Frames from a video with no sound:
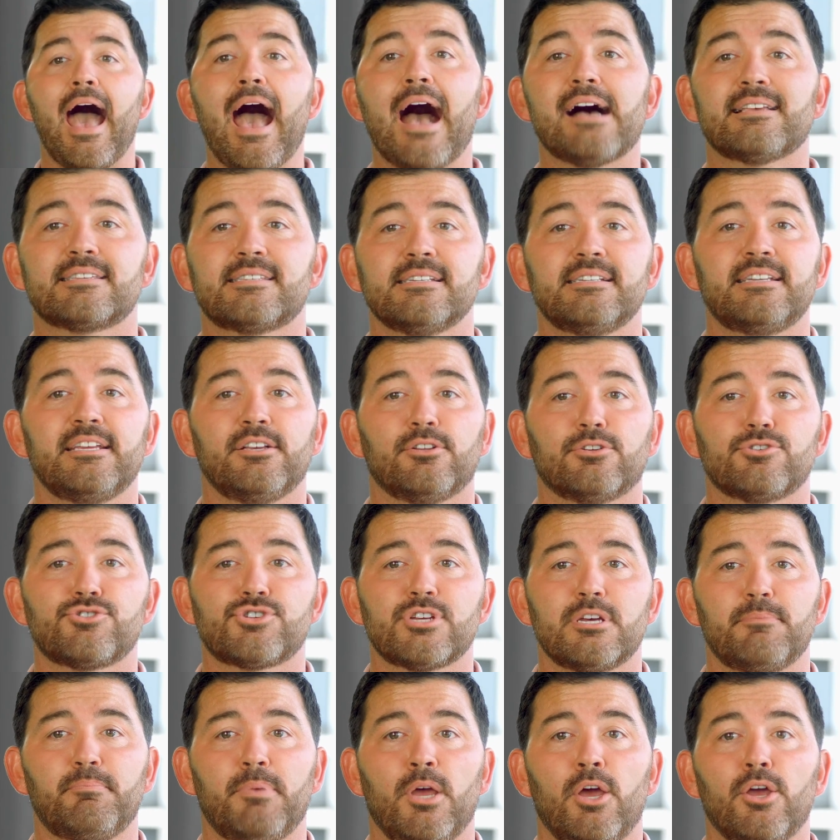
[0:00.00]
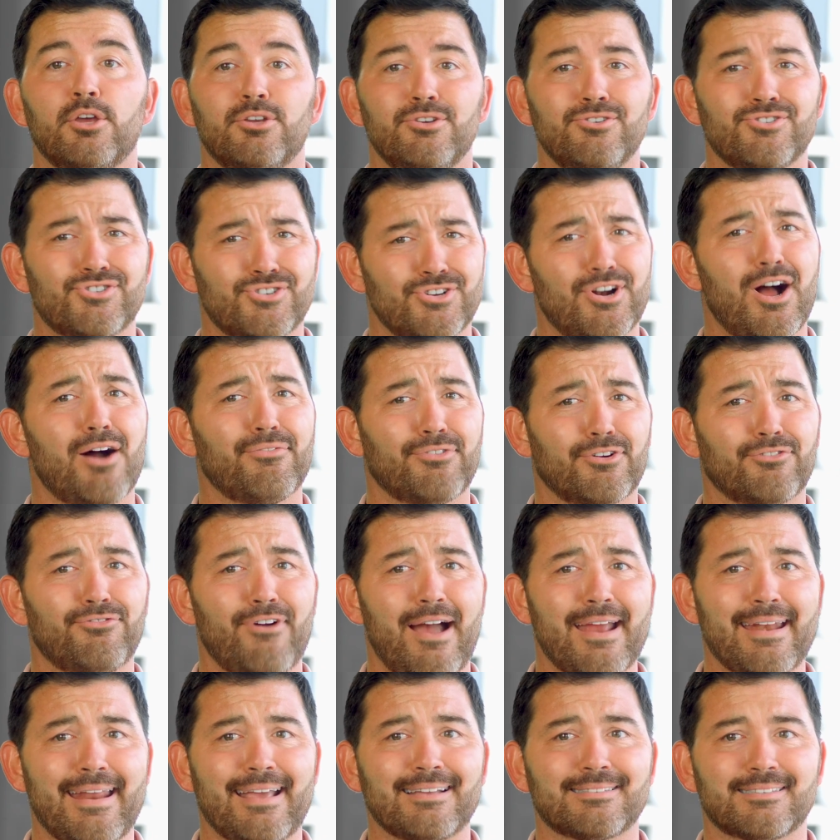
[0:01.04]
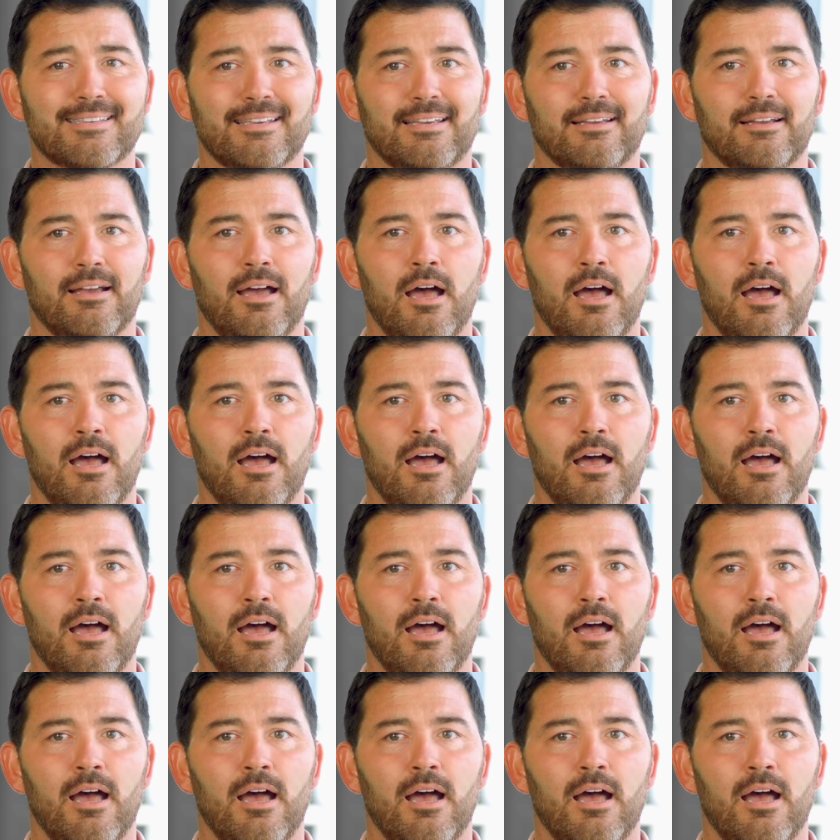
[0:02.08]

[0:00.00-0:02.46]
as a dealership, you should offer financing.